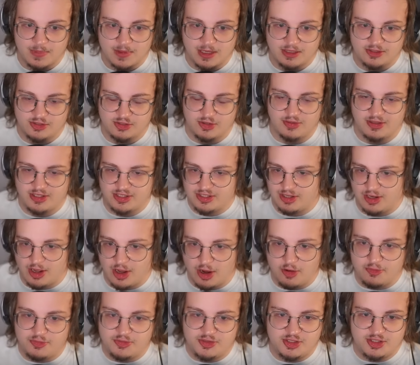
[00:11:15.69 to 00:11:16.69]
So this
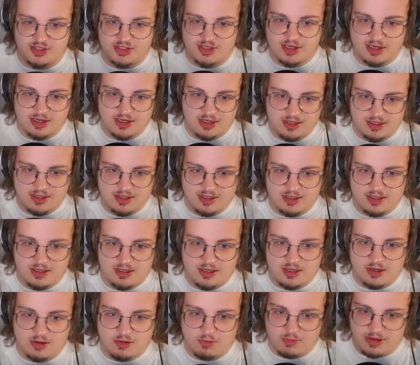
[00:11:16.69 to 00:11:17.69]
loafs,
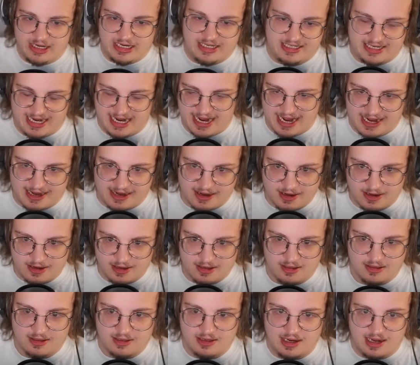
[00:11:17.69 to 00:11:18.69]
we dig,
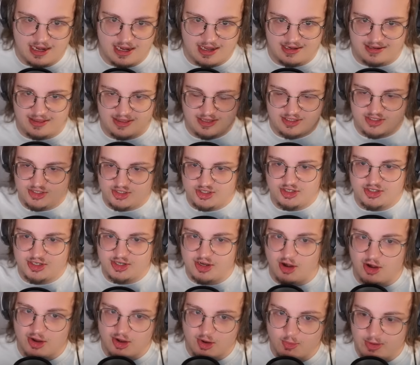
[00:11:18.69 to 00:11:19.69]
and this is just an
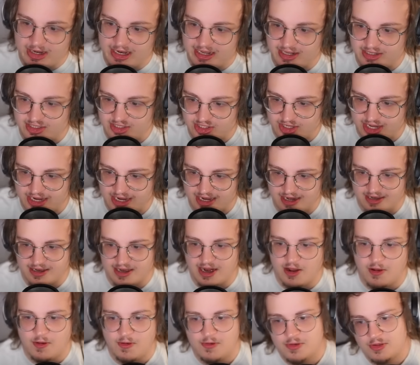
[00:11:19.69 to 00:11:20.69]
auto win against Slaking
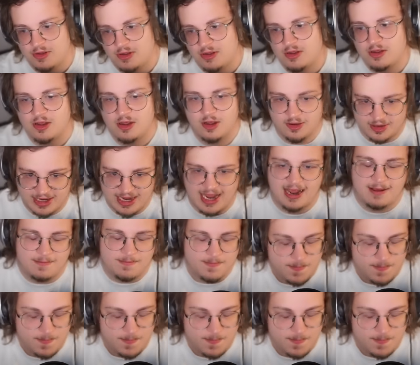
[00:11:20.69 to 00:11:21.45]
now. Okay.